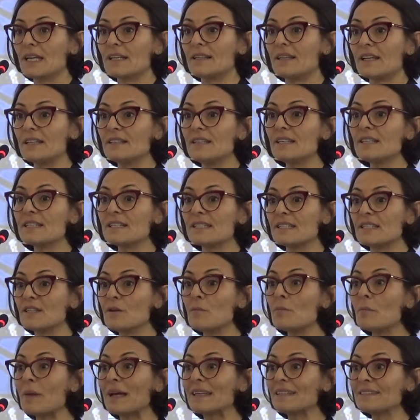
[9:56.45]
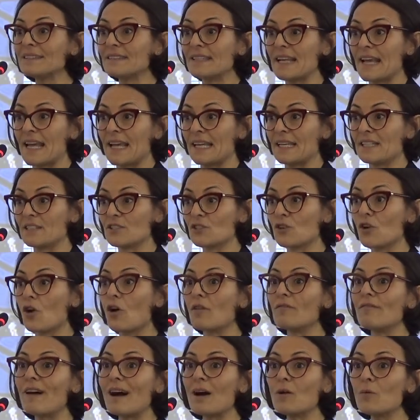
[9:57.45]
that is the mandate
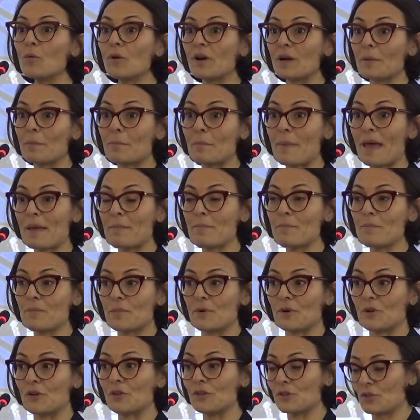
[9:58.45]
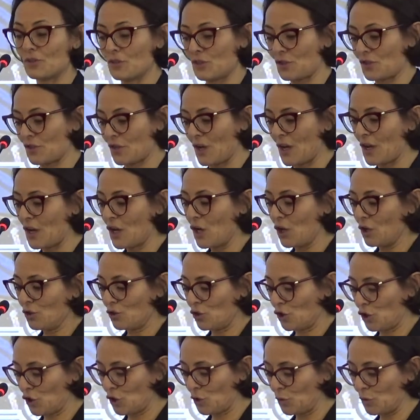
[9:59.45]
of our members
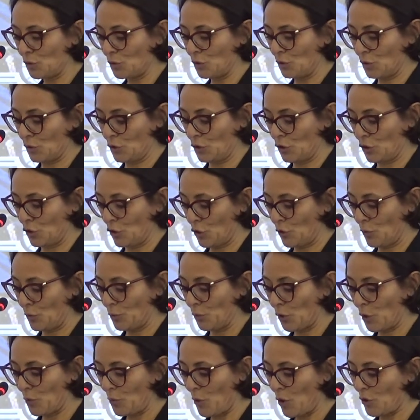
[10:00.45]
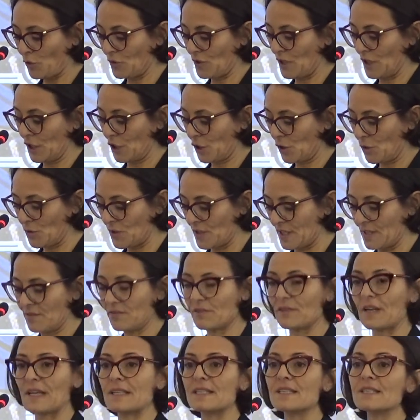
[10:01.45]
to promote
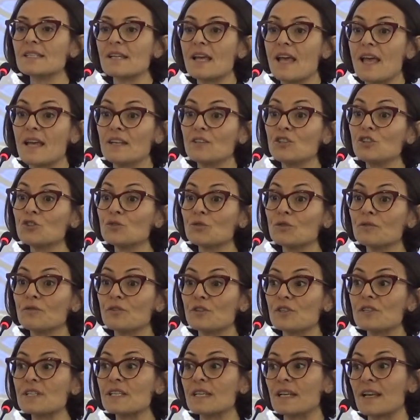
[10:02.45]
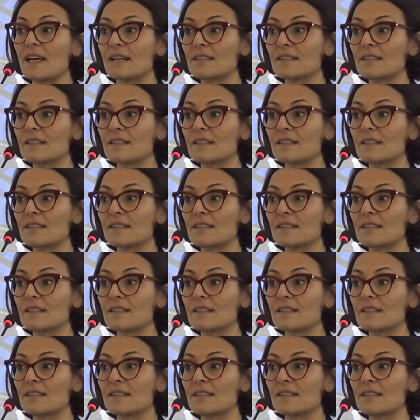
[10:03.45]
inclusiveness and universal